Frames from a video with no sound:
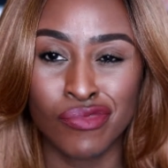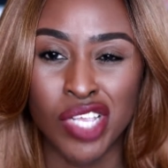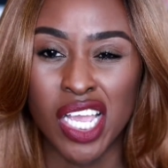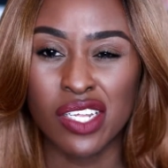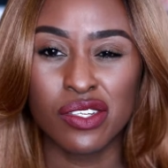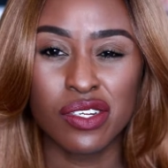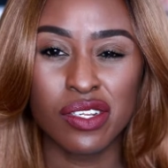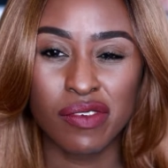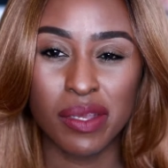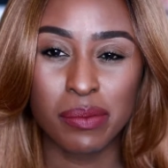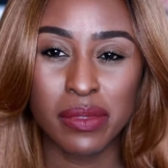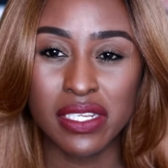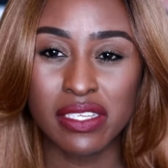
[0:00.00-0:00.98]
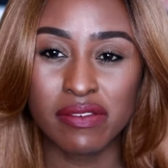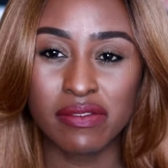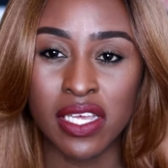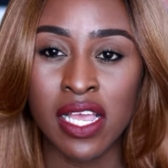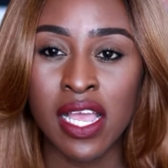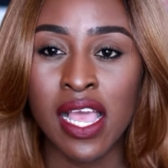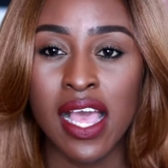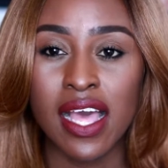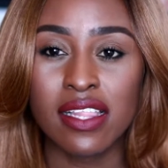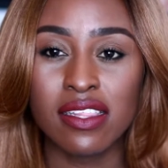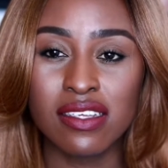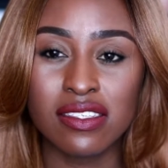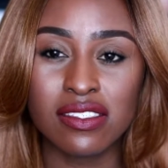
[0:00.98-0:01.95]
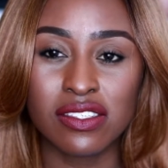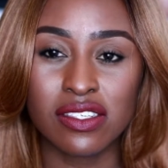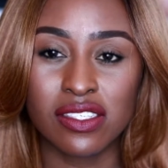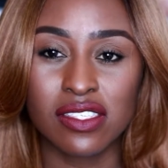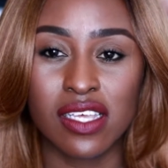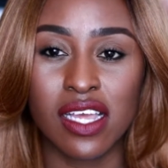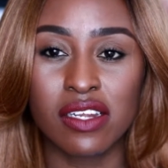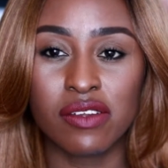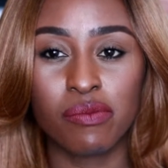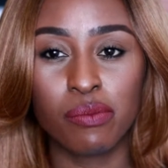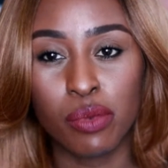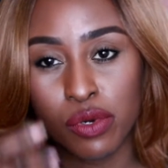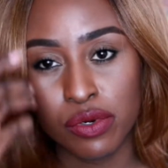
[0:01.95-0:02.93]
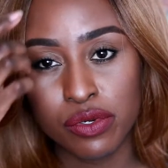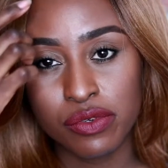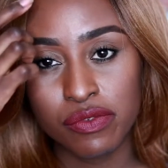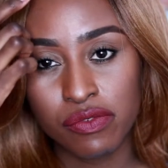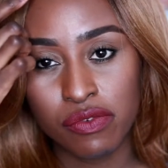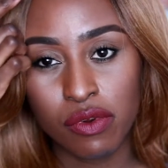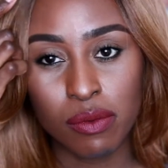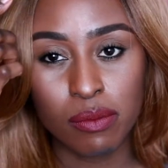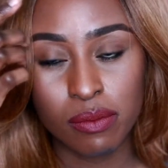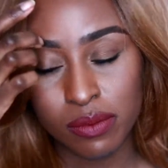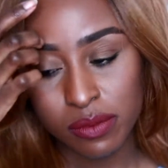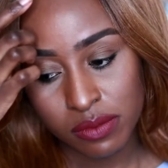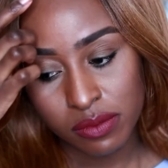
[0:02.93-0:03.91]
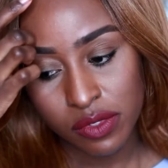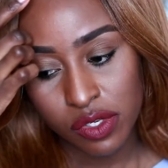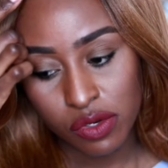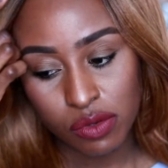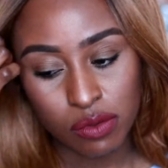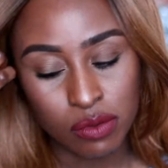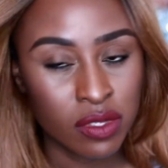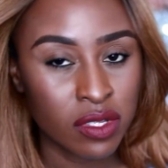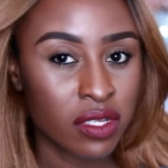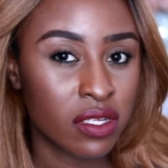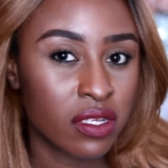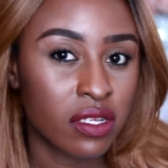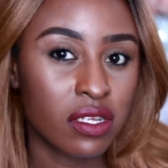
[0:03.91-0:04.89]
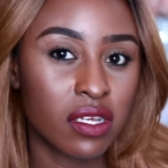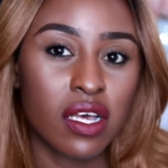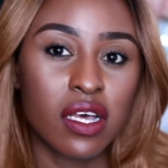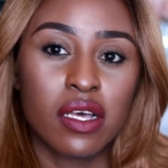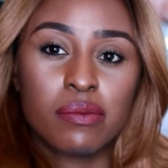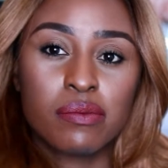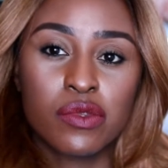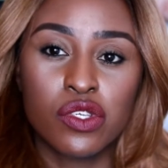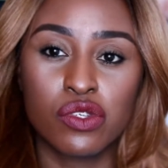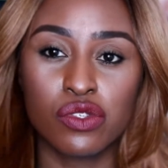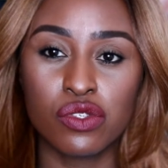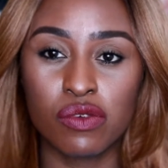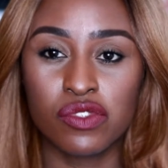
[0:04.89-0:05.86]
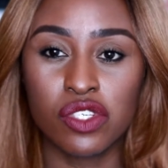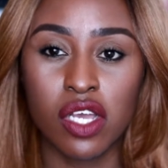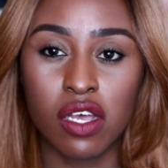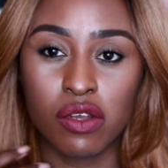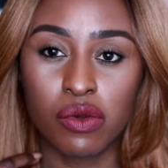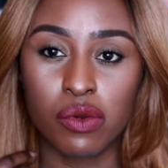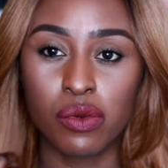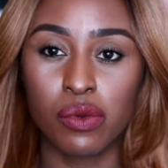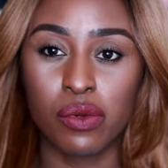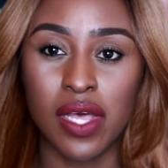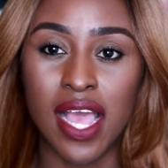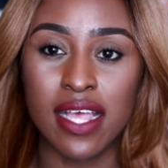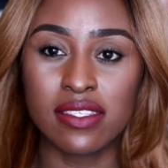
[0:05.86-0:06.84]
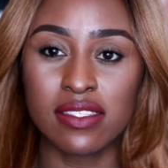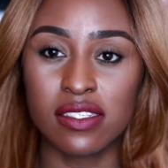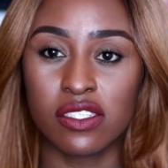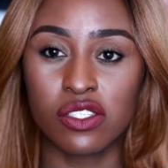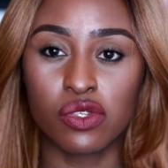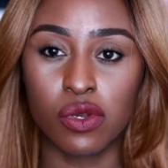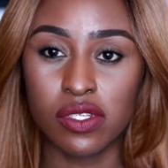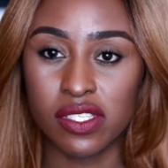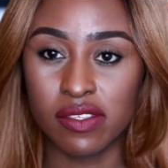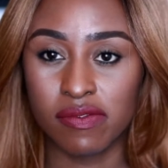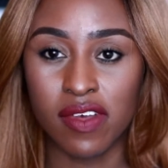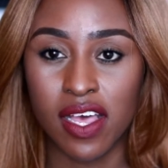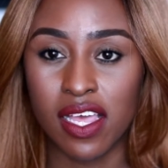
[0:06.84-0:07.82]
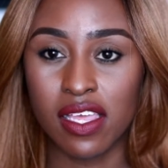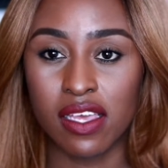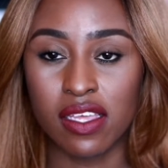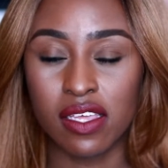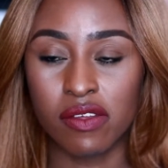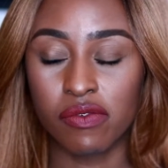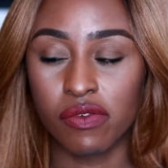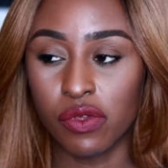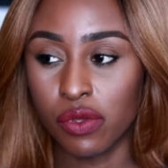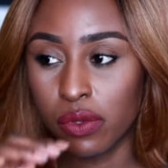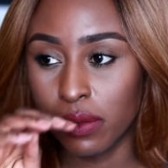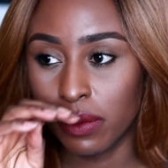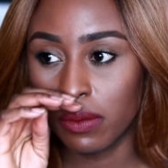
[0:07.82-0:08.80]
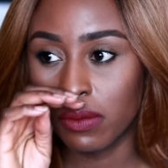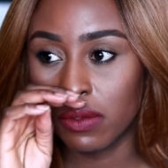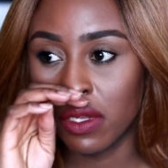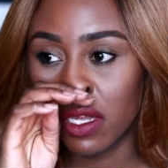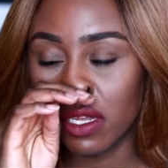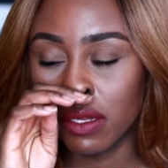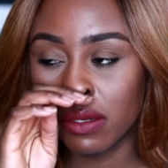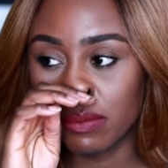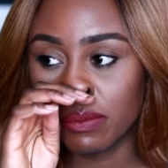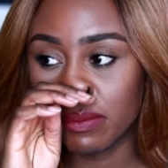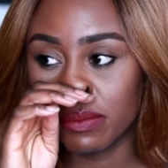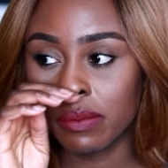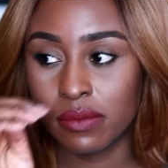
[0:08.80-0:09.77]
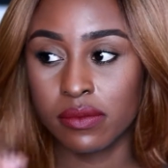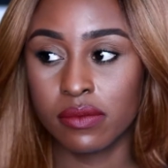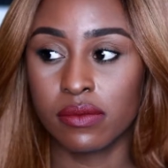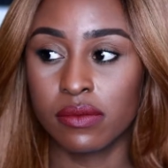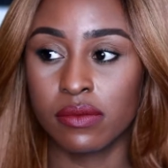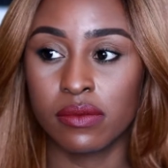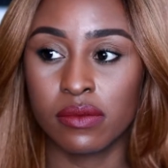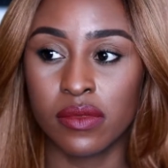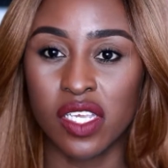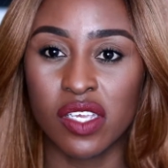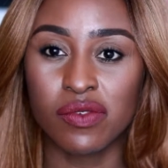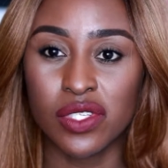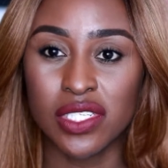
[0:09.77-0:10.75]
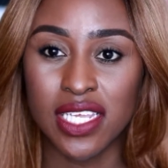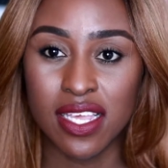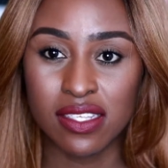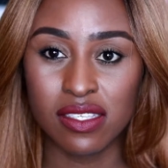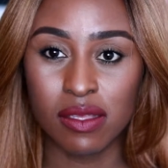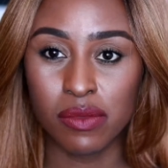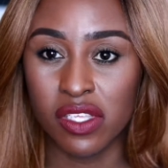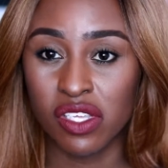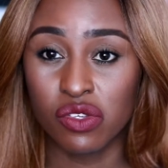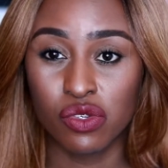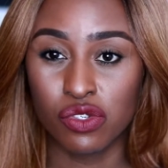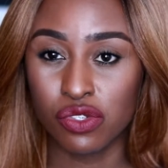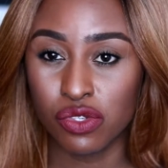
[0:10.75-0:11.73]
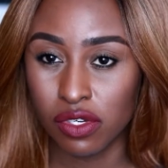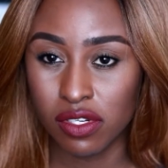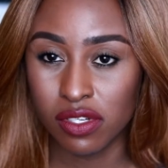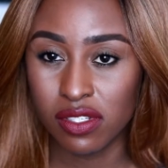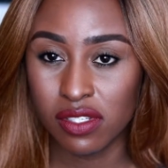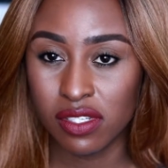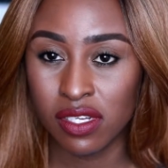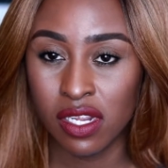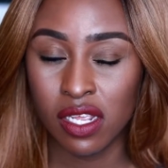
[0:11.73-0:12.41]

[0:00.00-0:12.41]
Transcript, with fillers: I don't know if I believe it. I think it's just kind of borrowed from, you know, um, use of charcoal as a detoxifier if you um, if you take something you shouldn't.